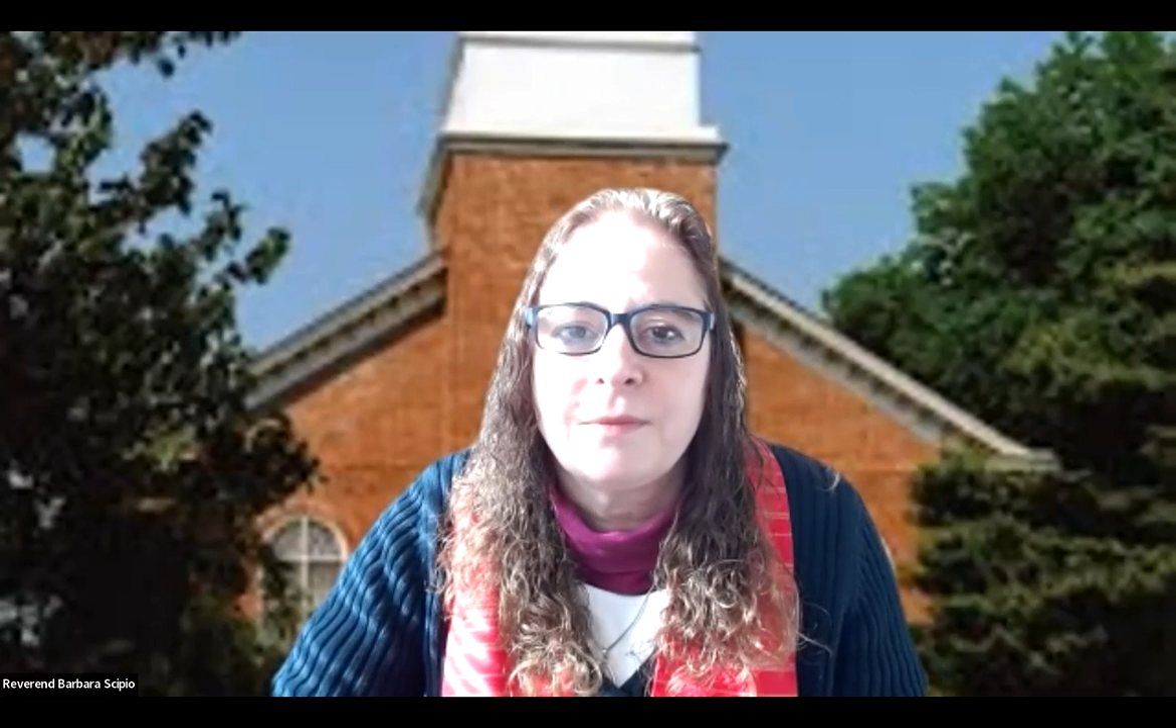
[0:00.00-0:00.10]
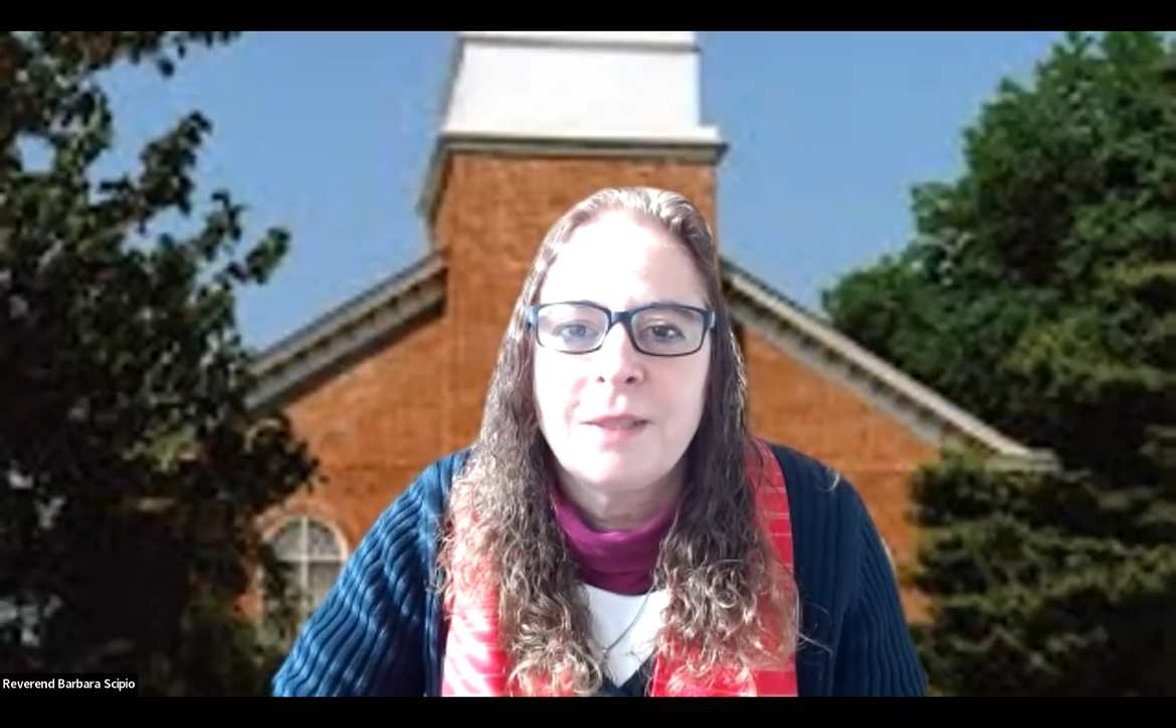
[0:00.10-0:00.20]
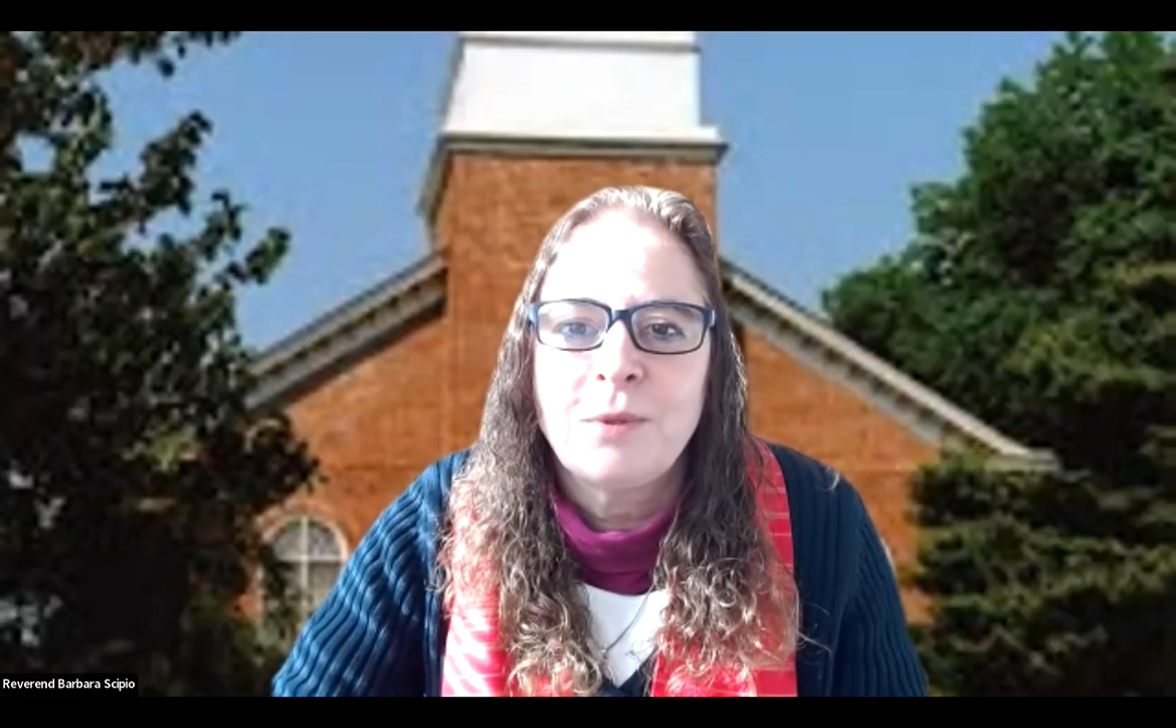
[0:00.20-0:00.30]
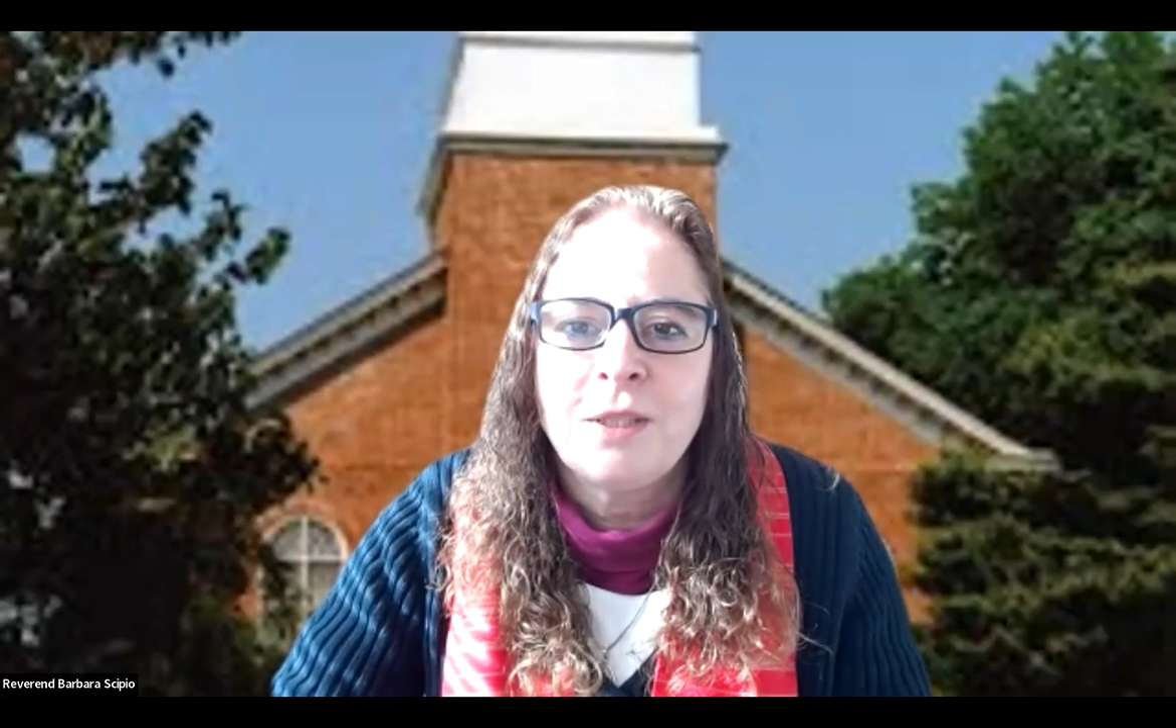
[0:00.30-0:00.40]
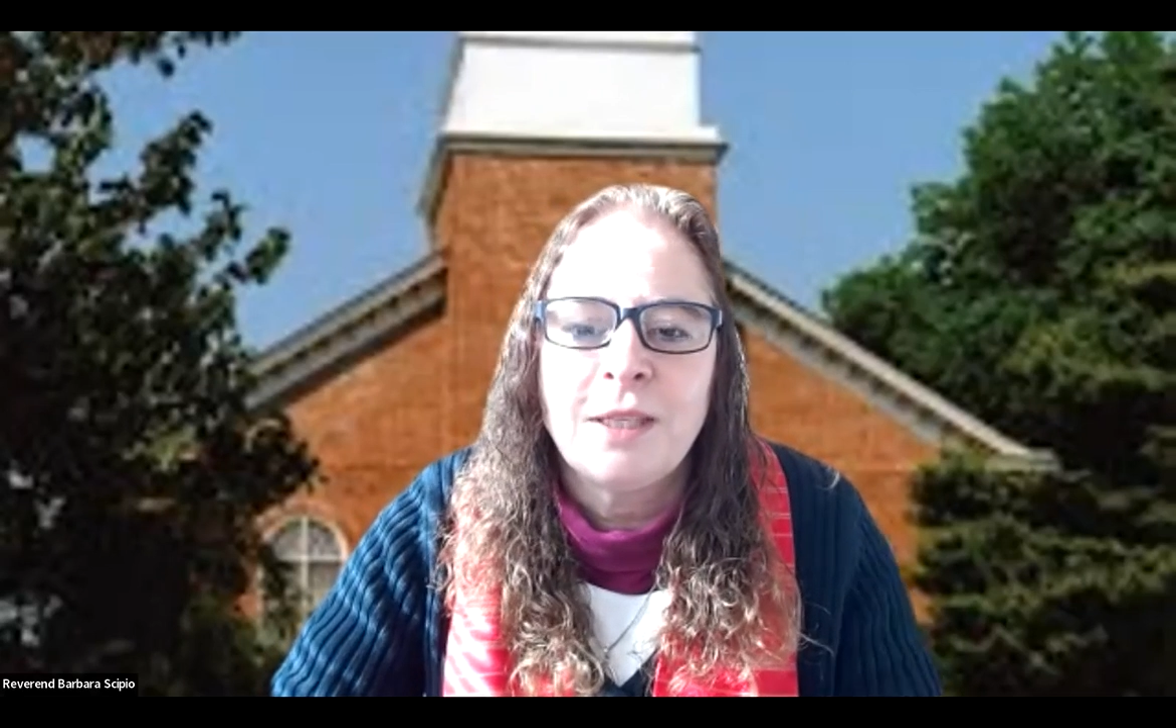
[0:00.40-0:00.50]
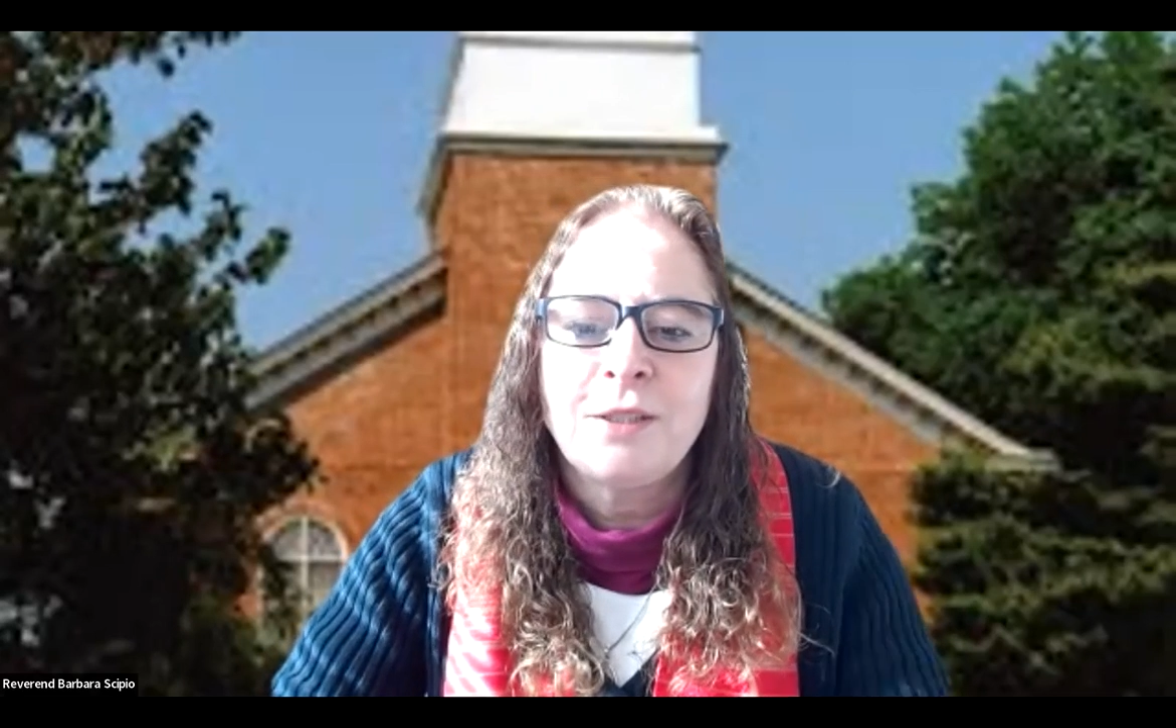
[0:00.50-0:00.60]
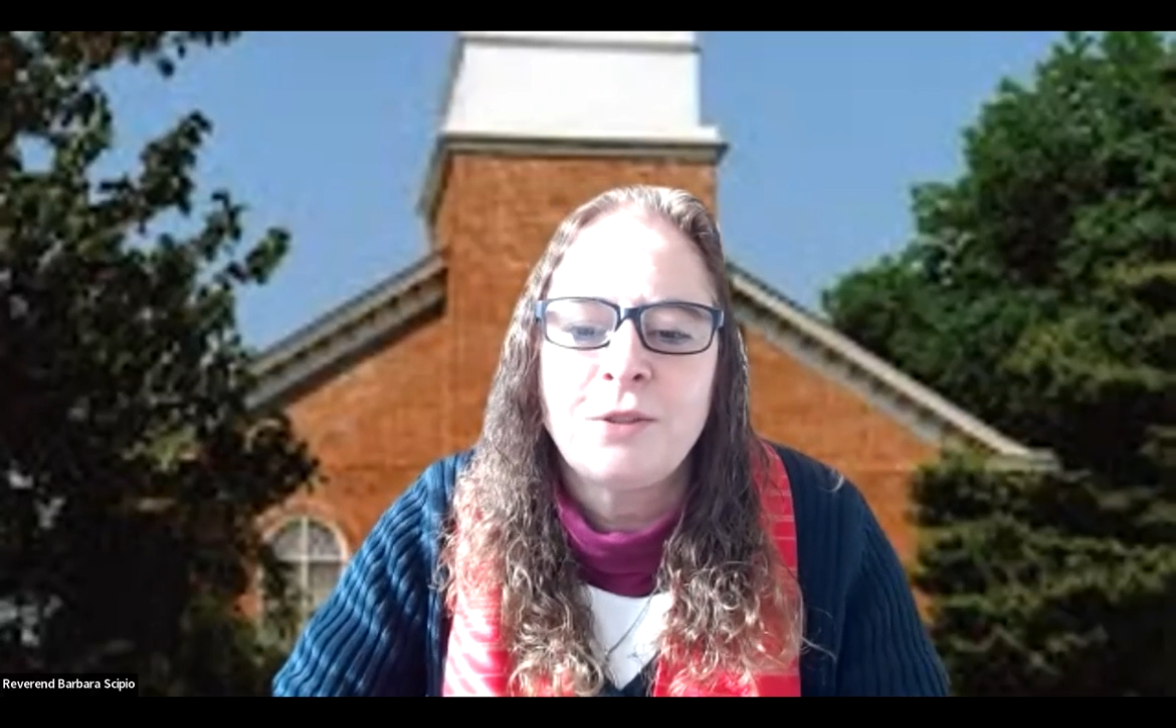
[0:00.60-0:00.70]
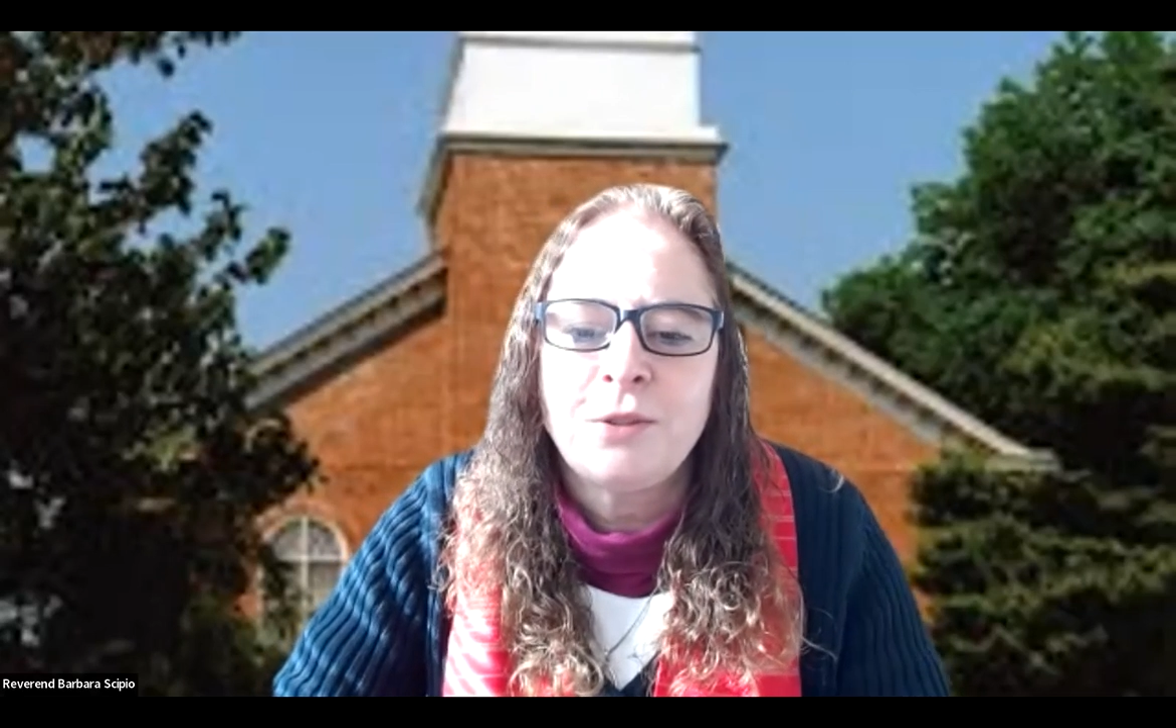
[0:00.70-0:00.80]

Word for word: And we'd like